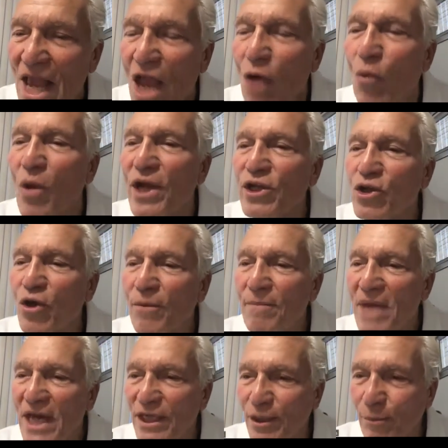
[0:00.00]
When you're
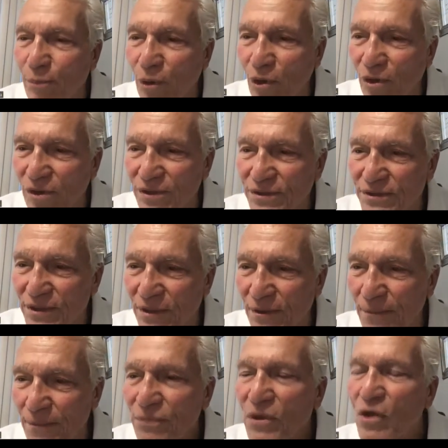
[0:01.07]
menopausal,
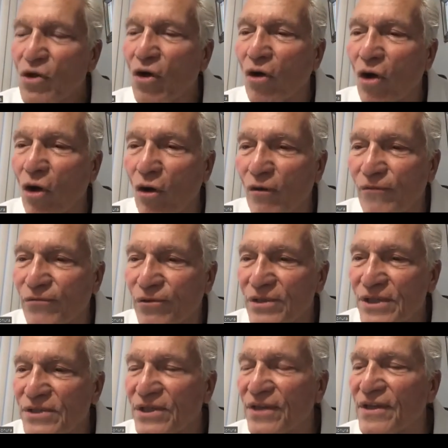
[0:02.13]
your
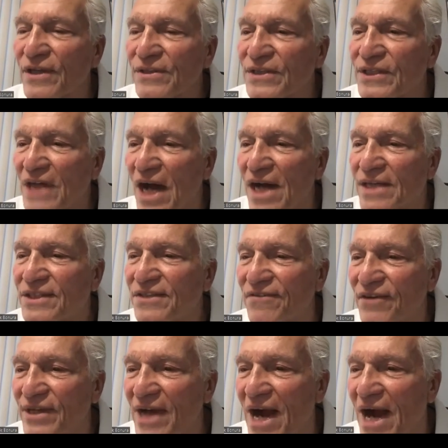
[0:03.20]
ovaries are the size of
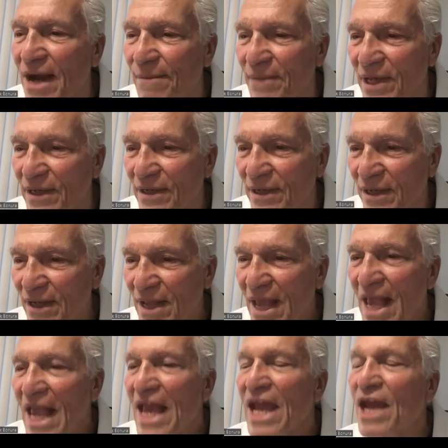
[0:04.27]
an almond.
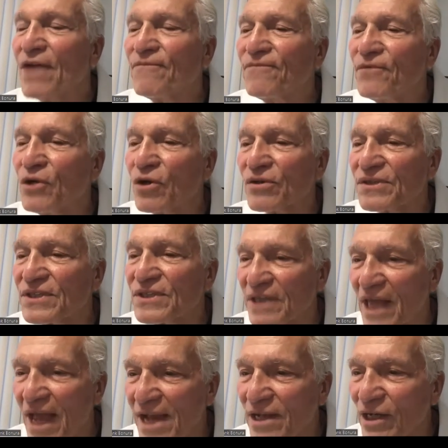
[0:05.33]
If you're
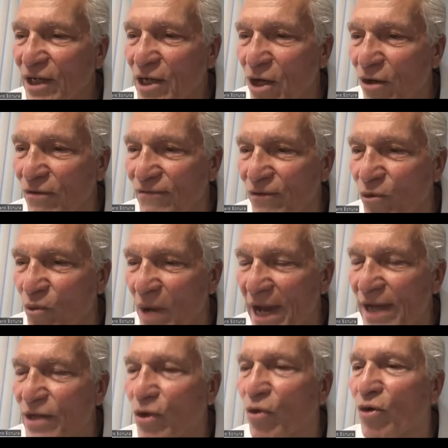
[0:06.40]
slightly
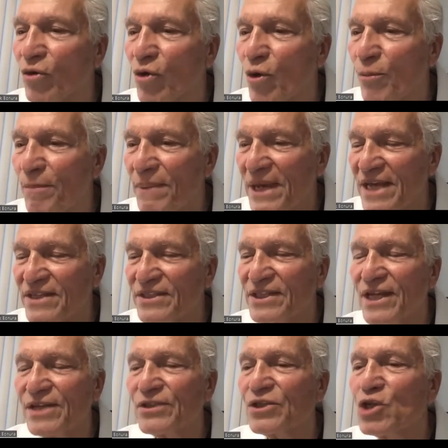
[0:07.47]
overweight or obese,
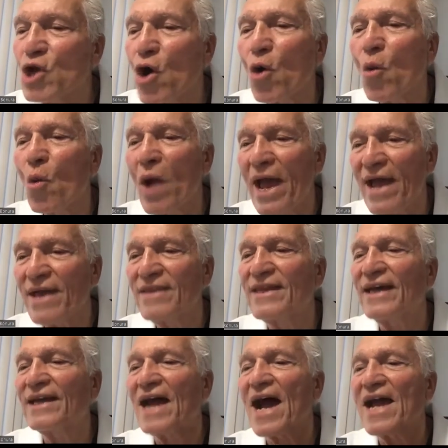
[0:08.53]
there's no way
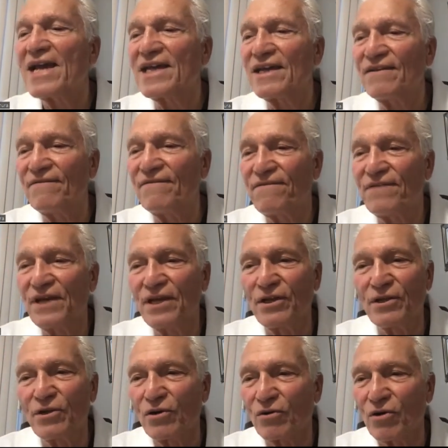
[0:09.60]
that I can feel
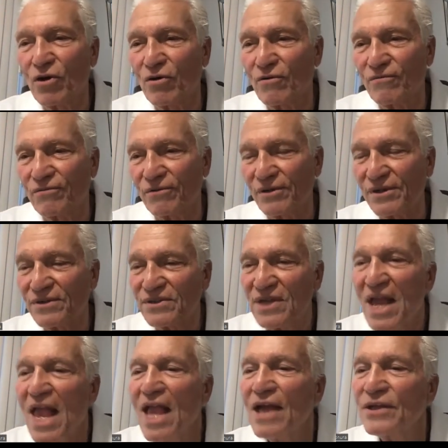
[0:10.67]
your ovaries.
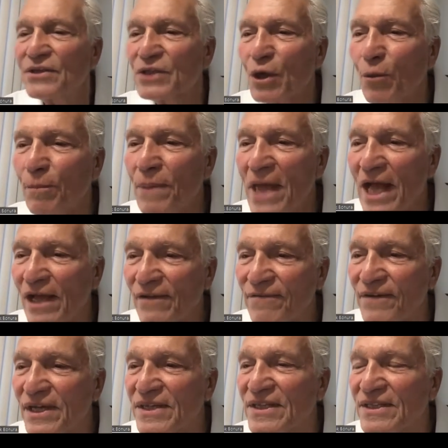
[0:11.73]
So
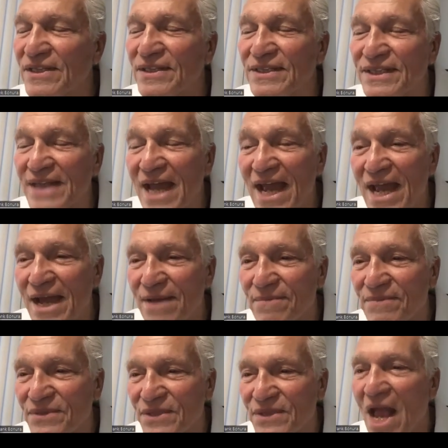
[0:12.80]
pelvic
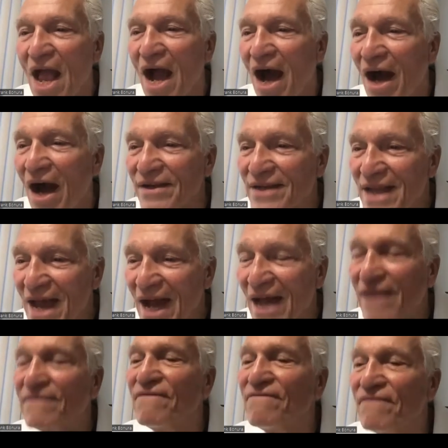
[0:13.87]
exams are not
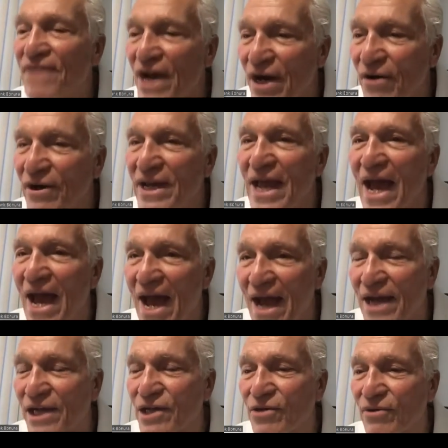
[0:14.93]
very
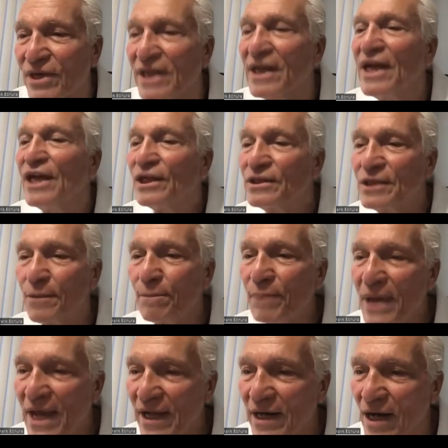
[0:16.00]
accurate to
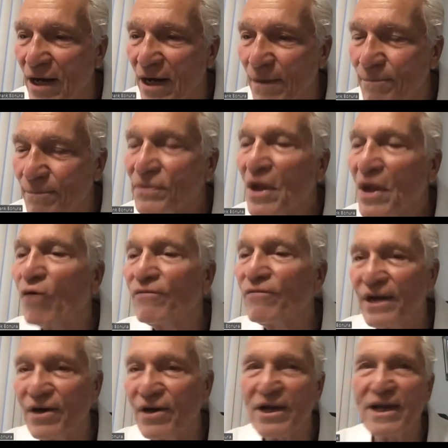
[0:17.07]
pick up
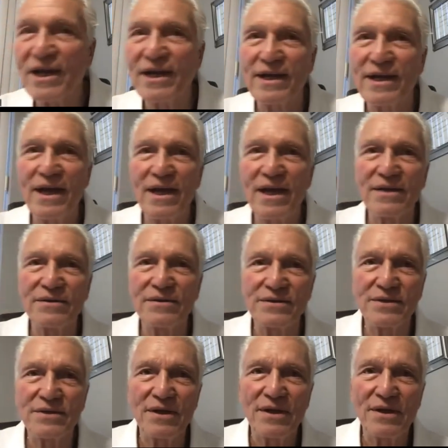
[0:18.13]
ovarian cancer.
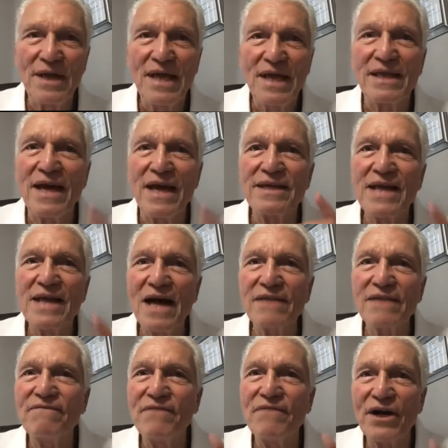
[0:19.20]
They're not
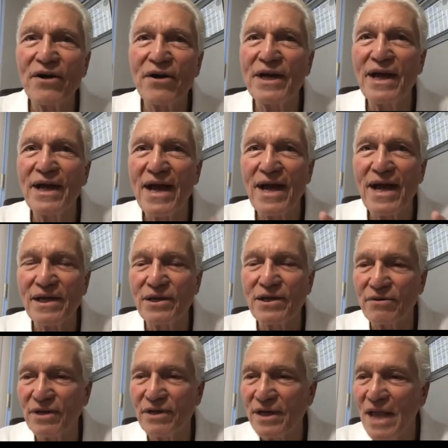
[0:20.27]
very
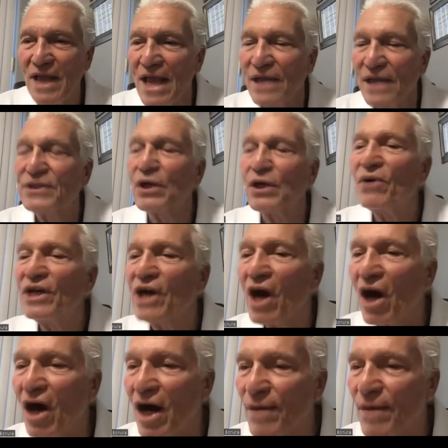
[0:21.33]
accurate. So in
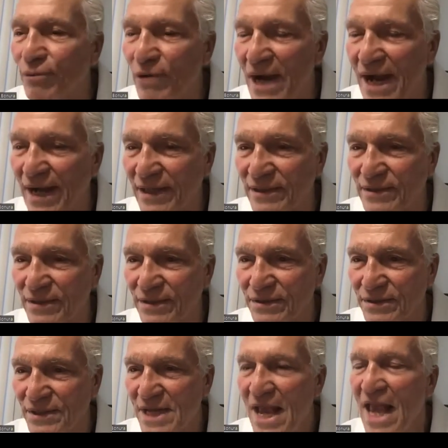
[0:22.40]
our
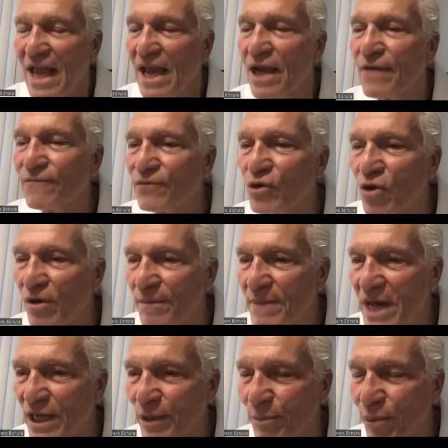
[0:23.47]
practice, if you're
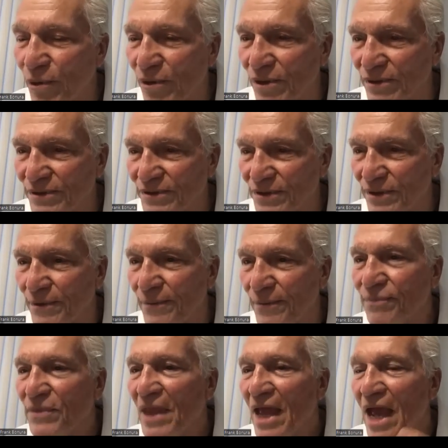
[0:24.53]
menopausal
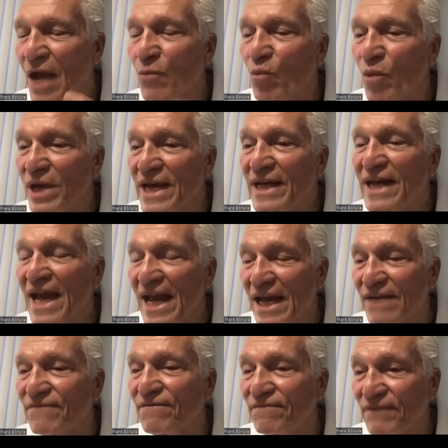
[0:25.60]
and we
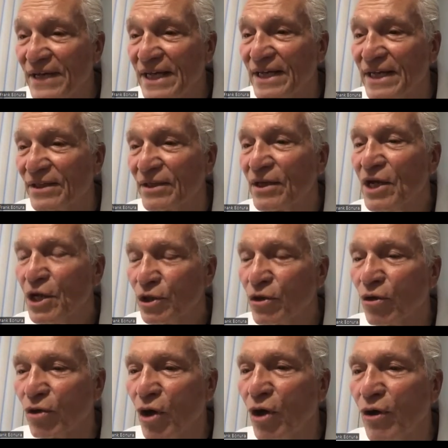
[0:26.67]
can't feel
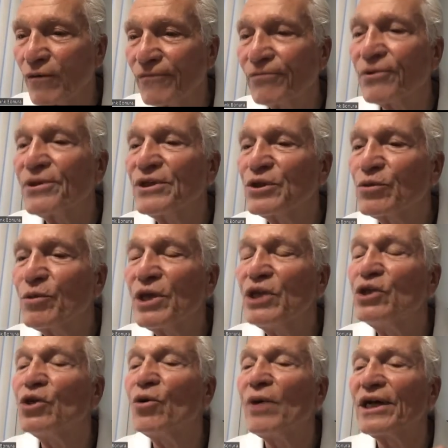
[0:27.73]
your ovaries, we
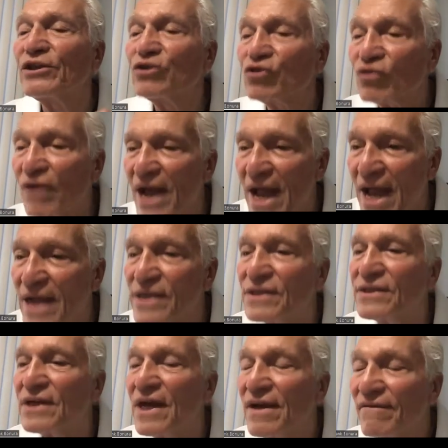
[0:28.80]
do a
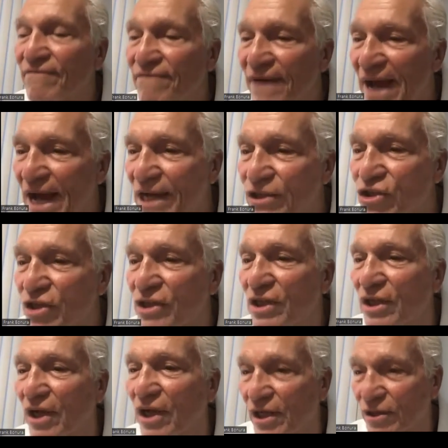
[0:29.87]

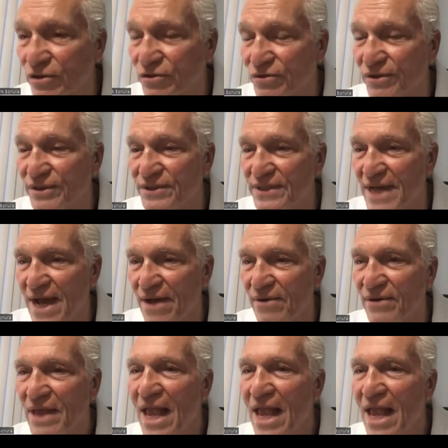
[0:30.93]
transvaginal ultrasound.